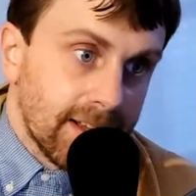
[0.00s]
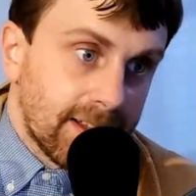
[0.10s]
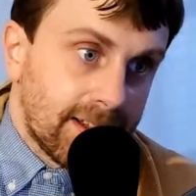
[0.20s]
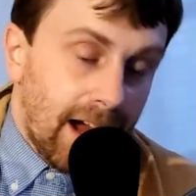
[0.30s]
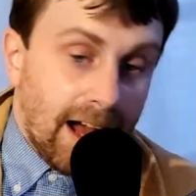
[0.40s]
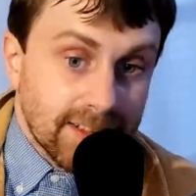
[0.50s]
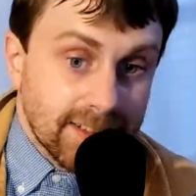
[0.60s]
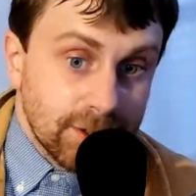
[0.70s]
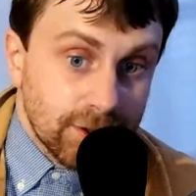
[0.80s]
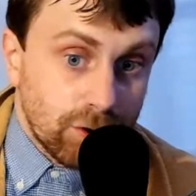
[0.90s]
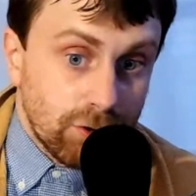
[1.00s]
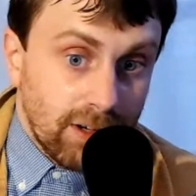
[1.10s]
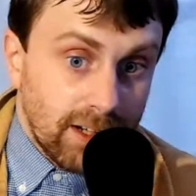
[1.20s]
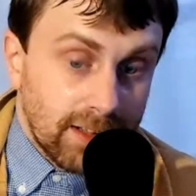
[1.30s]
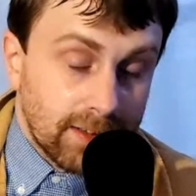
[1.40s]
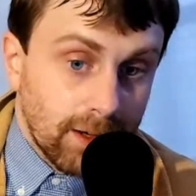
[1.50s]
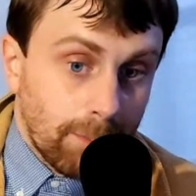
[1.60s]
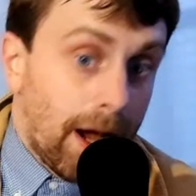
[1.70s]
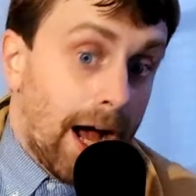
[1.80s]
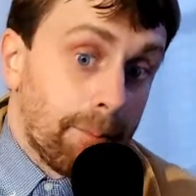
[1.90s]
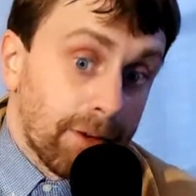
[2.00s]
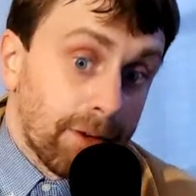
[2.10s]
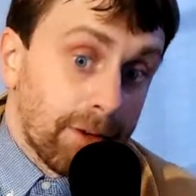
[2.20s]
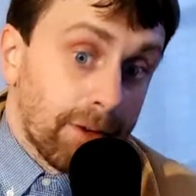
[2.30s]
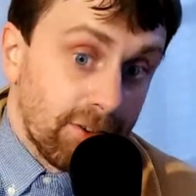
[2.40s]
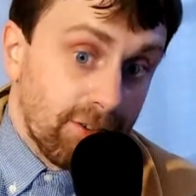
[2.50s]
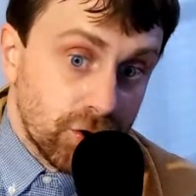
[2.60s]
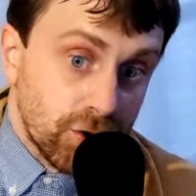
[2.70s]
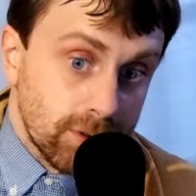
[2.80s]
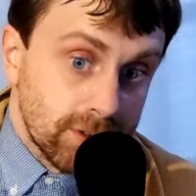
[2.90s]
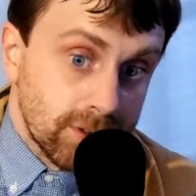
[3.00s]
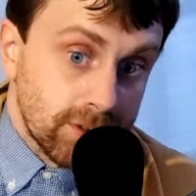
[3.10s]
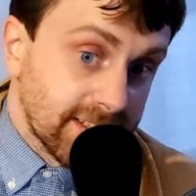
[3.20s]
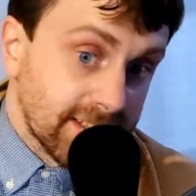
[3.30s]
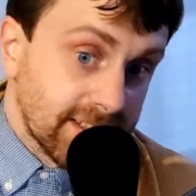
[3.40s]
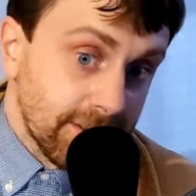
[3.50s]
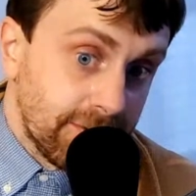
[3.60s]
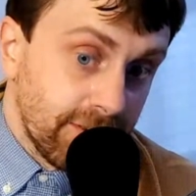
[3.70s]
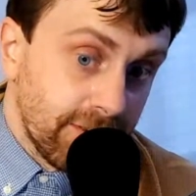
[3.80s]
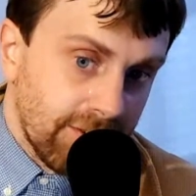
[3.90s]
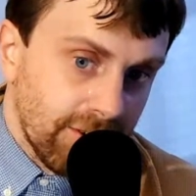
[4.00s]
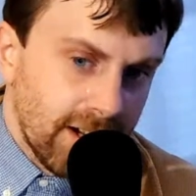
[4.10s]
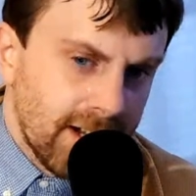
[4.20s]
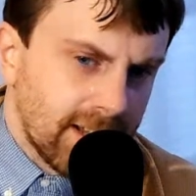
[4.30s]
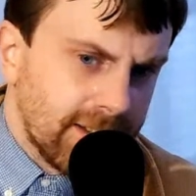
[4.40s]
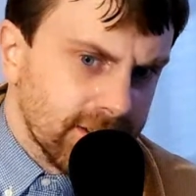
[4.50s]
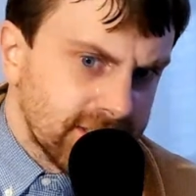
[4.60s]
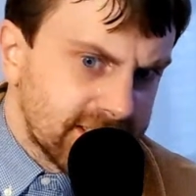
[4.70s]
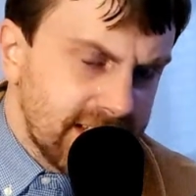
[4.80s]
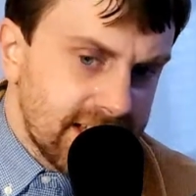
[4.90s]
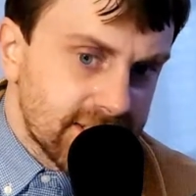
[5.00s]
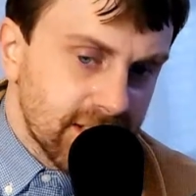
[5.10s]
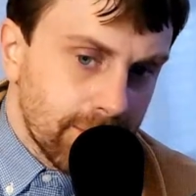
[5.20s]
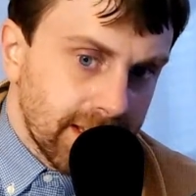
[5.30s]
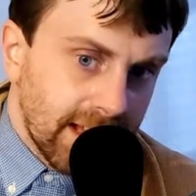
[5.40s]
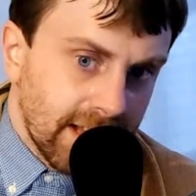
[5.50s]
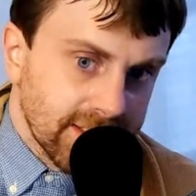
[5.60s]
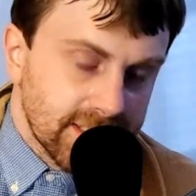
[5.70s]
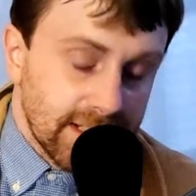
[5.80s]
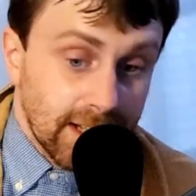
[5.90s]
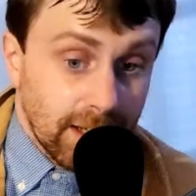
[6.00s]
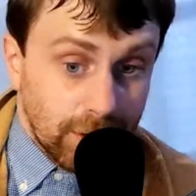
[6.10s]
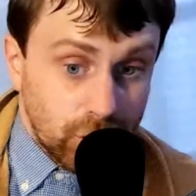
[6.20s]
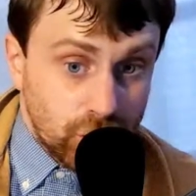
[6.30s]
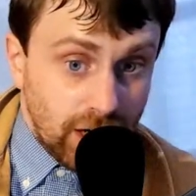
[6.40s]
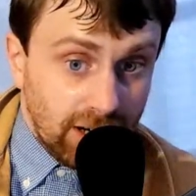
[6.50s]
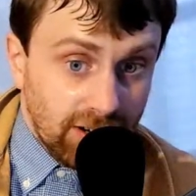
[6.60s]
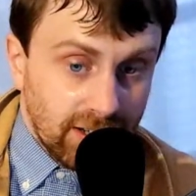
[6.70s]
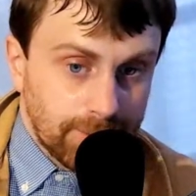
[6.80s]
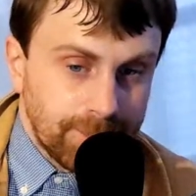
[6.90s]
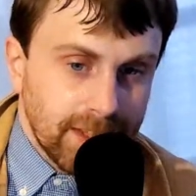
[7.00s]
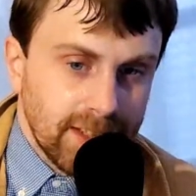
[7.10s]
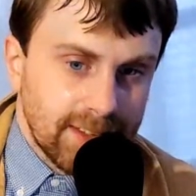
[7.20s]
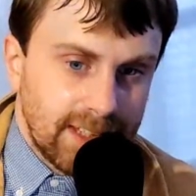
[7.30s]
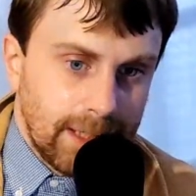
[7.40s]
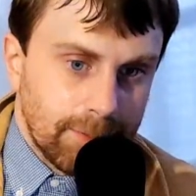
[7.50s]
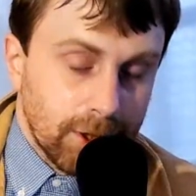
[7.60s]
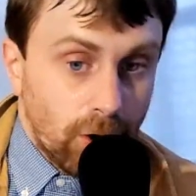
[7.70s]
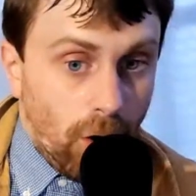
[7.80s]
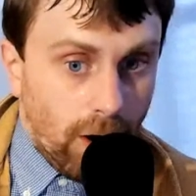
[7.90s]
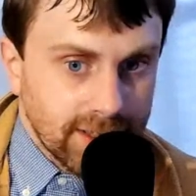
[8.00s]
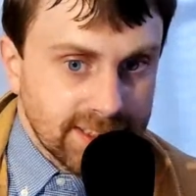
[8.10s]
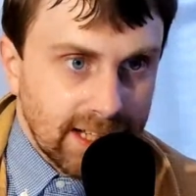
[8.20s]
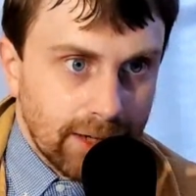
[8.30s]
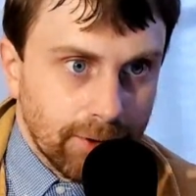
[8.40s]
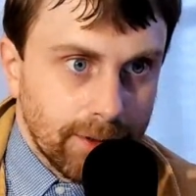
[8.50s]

concentrate uh, pomegranate juice, if that's the flavor, they'll sneak something else in it like cherry to keep the cost down